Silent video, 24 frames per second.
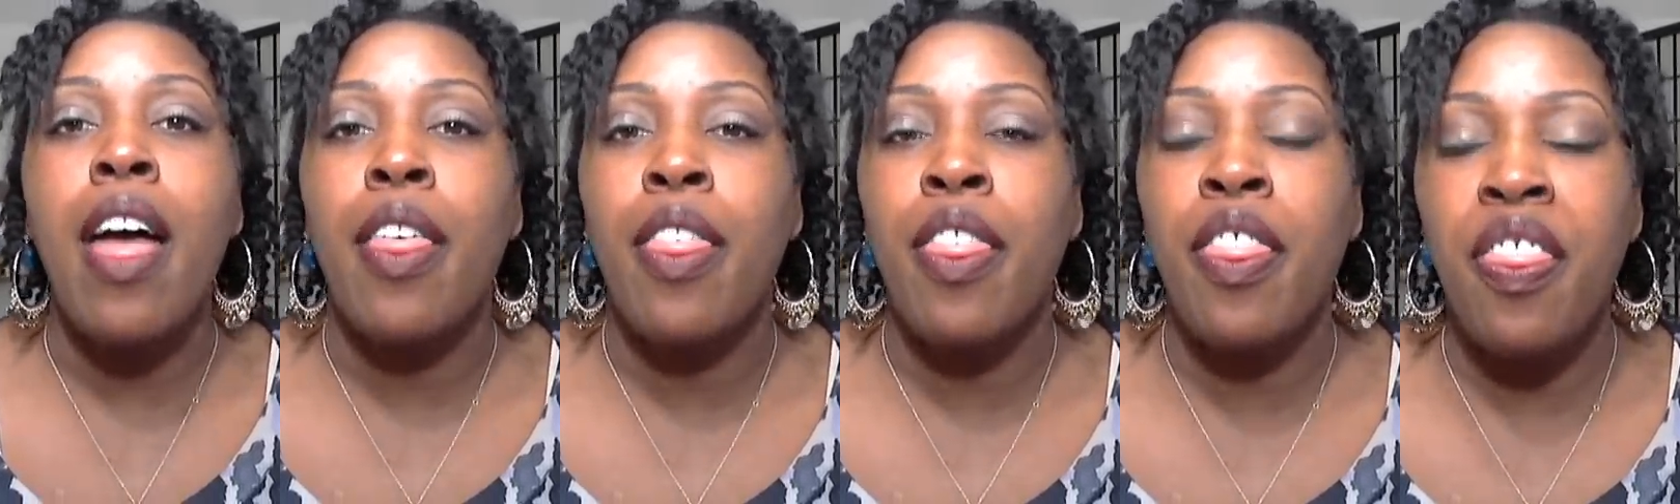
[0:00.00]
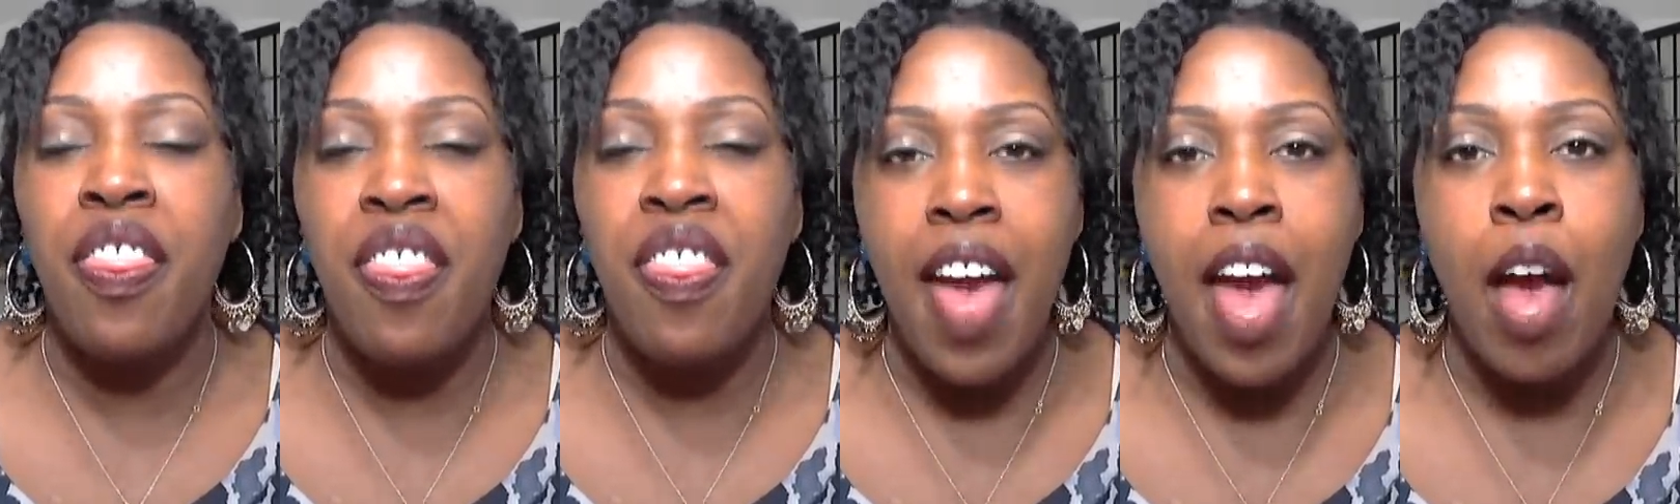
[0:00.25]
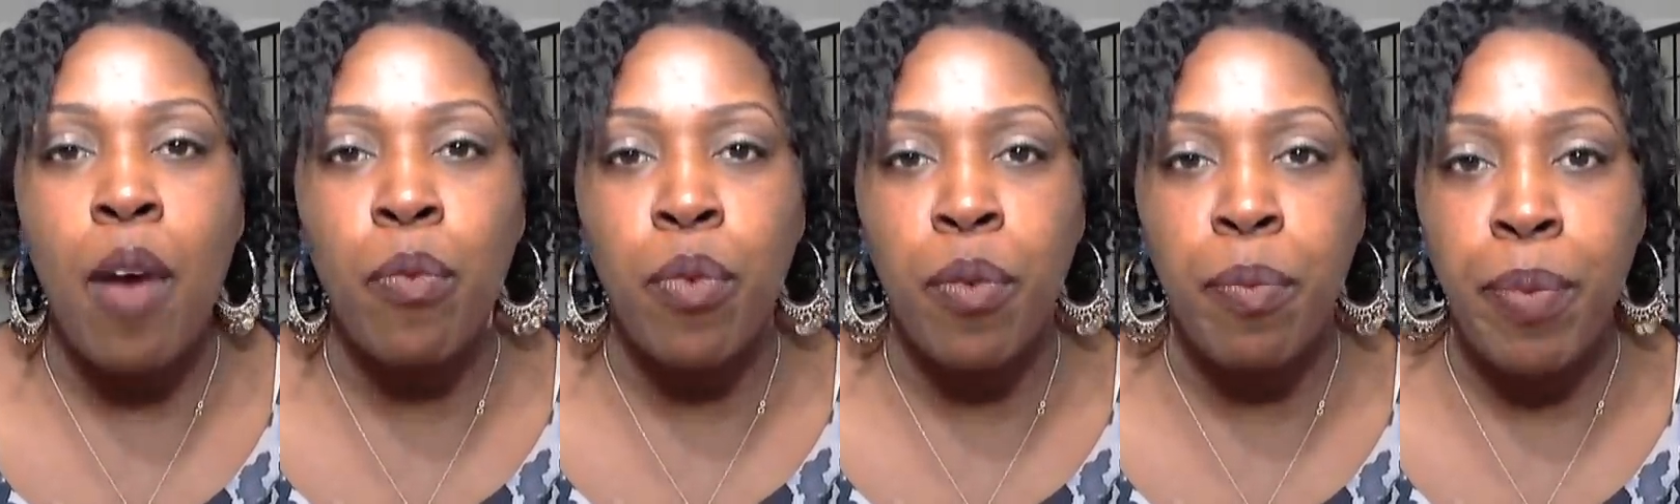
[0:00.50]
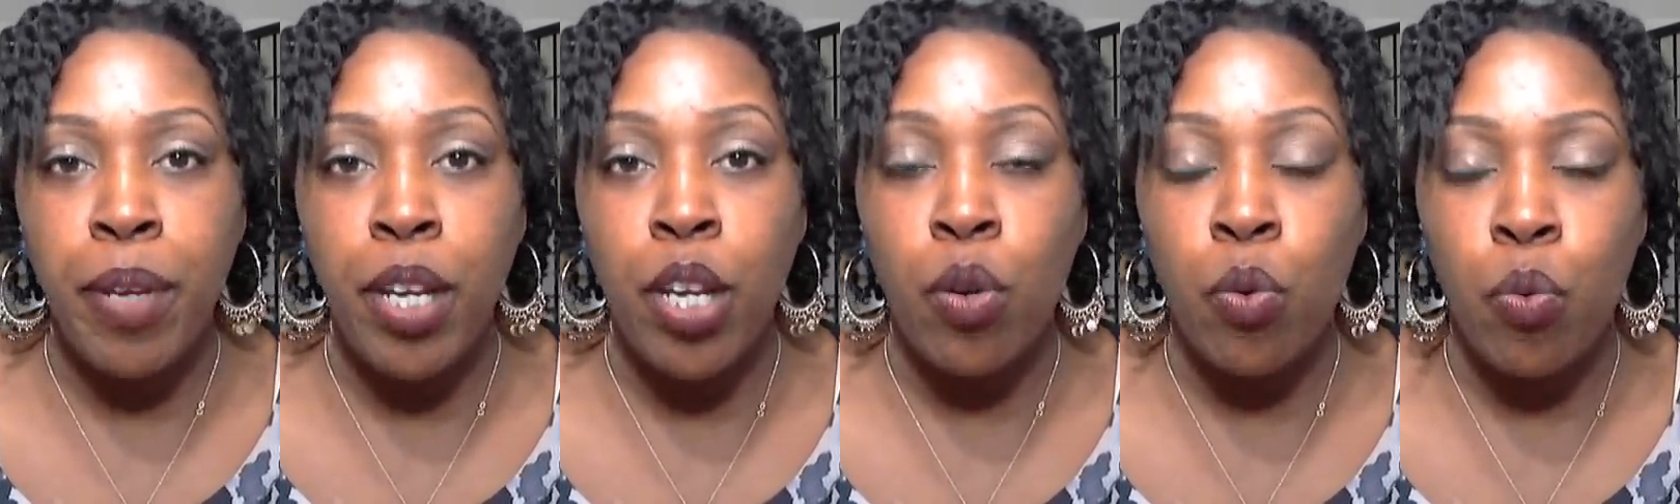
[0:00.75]
that
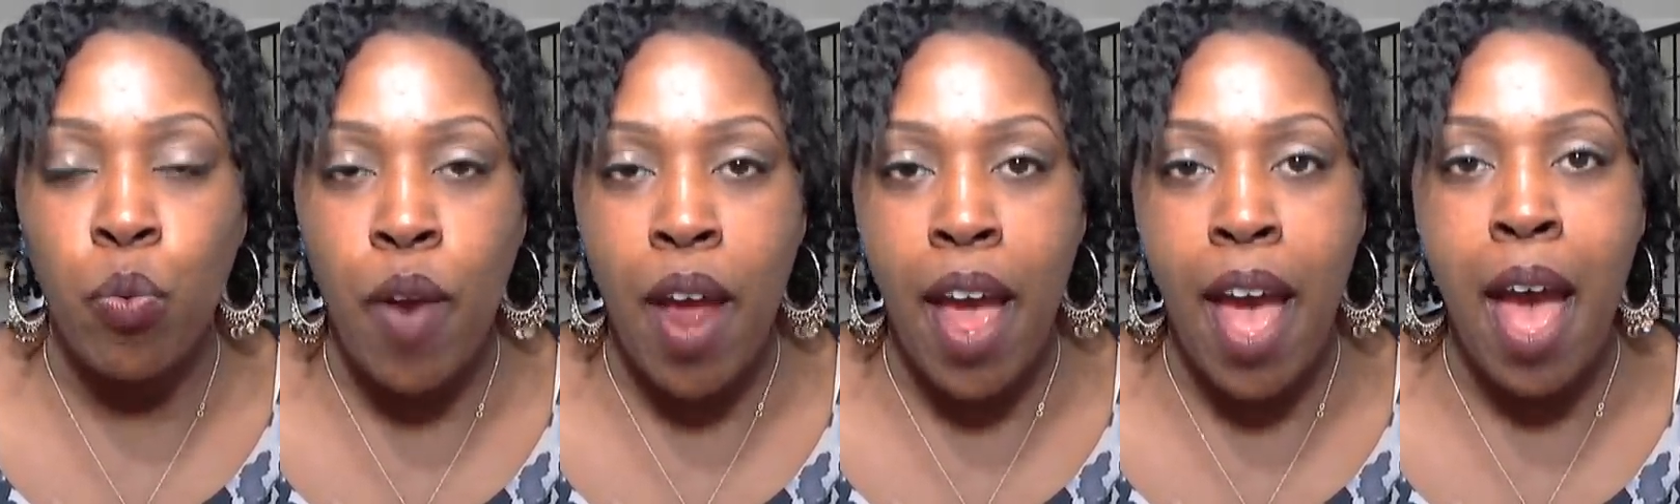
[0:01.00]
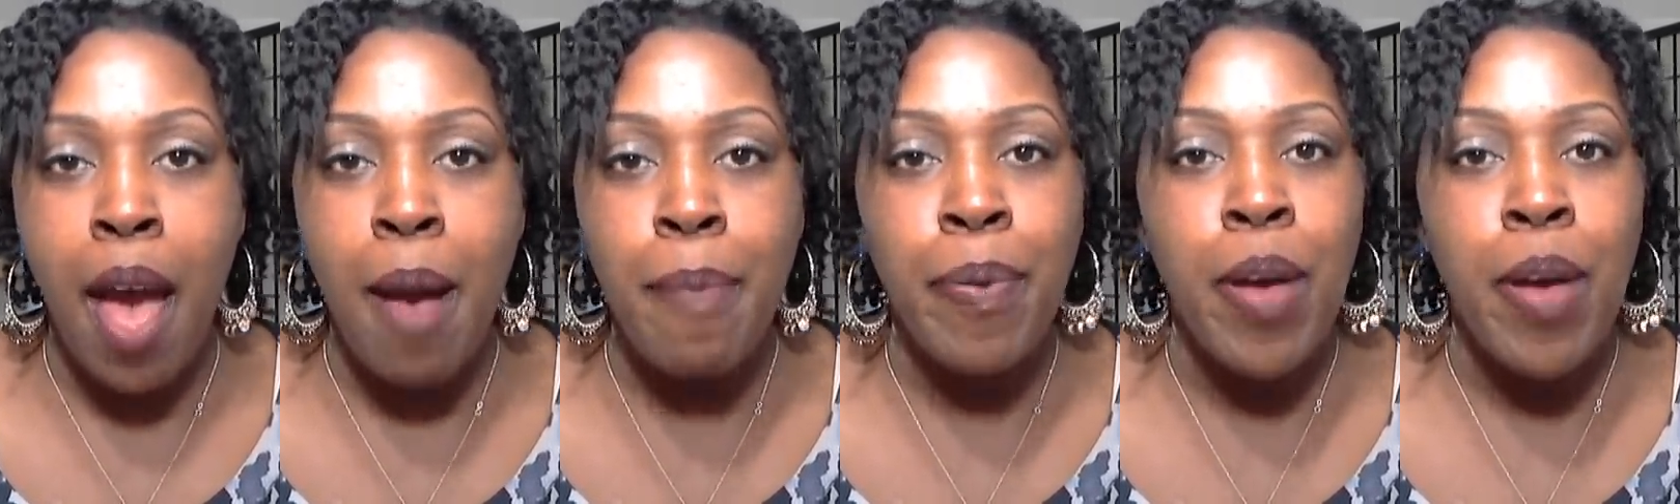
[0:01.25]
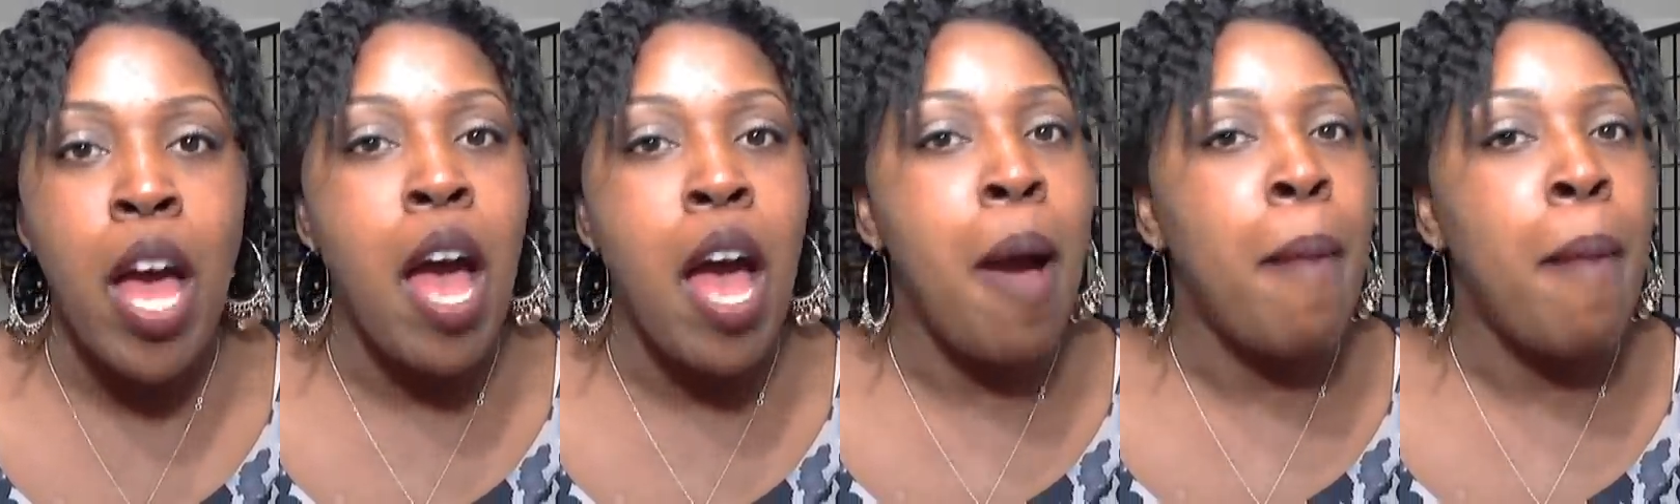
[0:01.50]
would be a wrap.